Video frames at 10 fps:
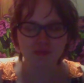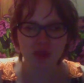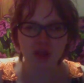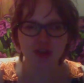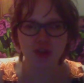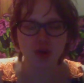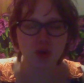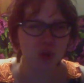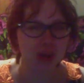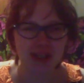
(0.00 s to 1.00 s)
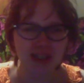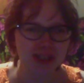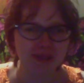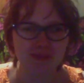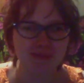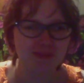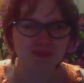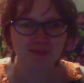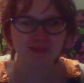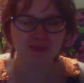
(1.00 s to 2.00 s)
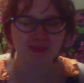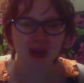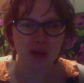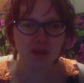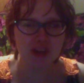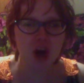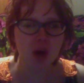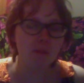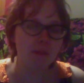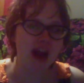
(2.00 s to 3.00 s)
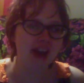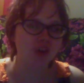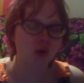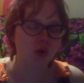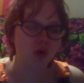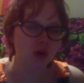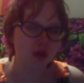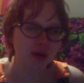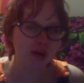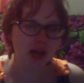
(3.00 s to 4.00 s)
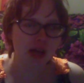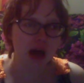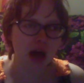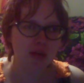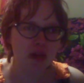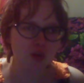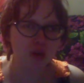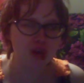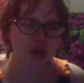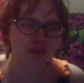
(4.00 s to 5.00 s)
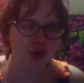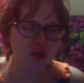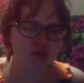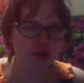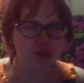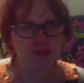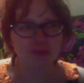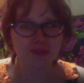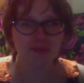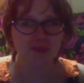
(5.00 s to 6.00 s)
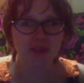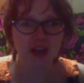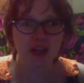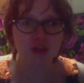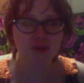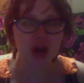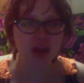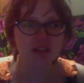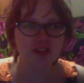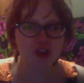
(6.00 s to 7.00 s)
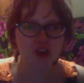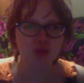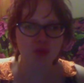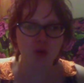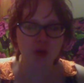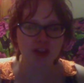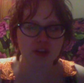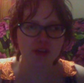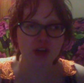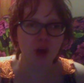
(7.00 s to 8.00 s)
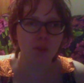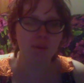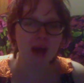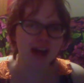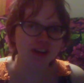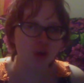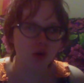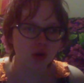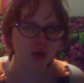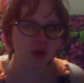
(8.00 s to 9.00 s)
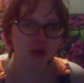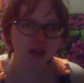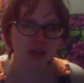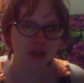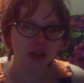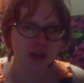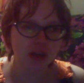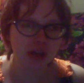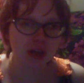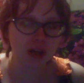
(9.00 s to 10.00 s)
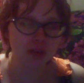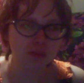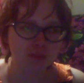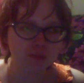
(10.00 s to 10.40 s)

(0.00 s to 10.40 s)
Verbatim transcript: to uh, become Batgirl. I mean, when she first decided that she was going to become Batgirl, um,